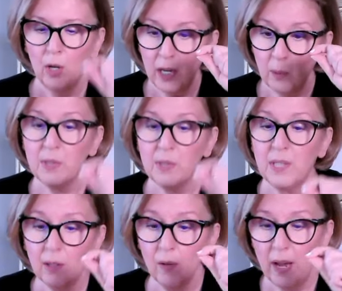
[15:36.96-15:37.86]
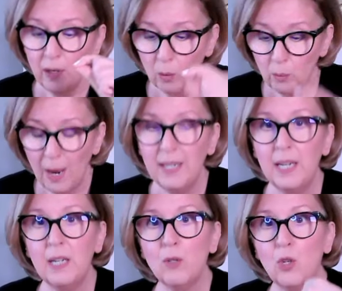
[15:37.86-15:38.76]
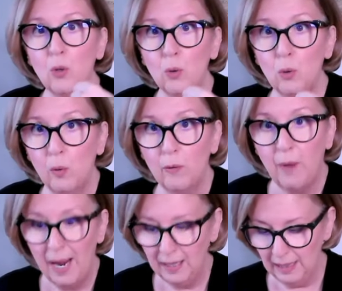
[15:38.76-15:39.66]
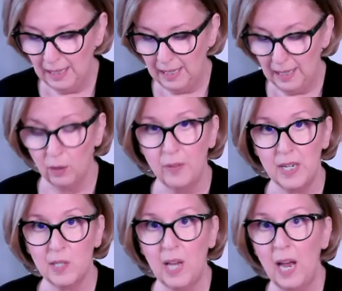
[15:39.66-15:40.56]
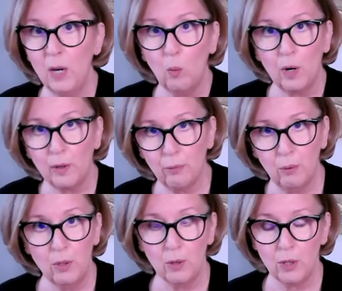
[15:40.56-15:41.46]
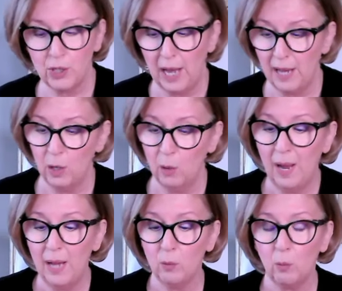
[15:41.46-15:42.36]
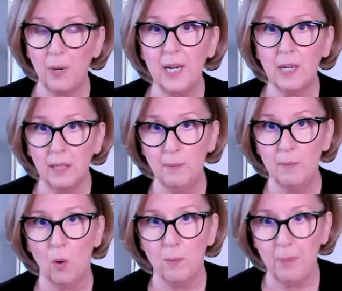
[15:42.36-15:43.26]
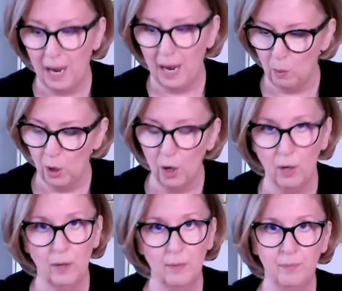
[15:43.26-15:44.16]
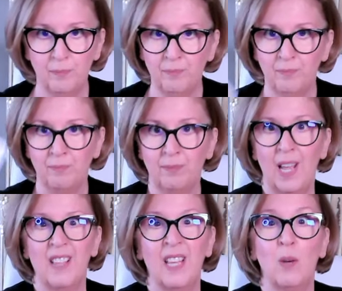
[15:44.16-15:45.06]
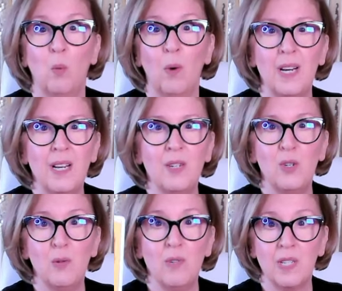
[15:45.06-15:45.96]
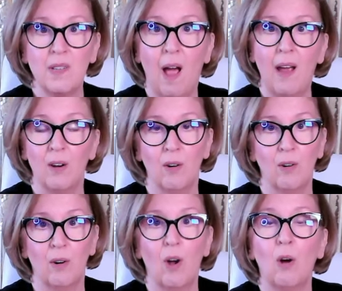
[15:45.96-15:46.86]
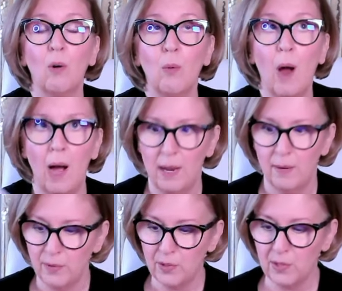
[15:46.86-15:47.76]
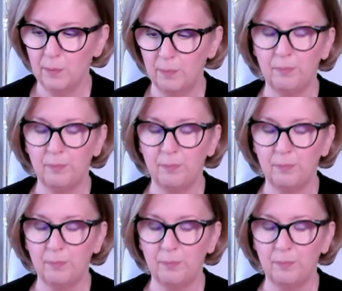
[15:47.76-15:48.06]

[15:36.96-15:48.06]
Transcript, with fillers: it will signal that you're ready to finally heal this and work through your shadow and reclaim your power. And then what it is you desire arrives.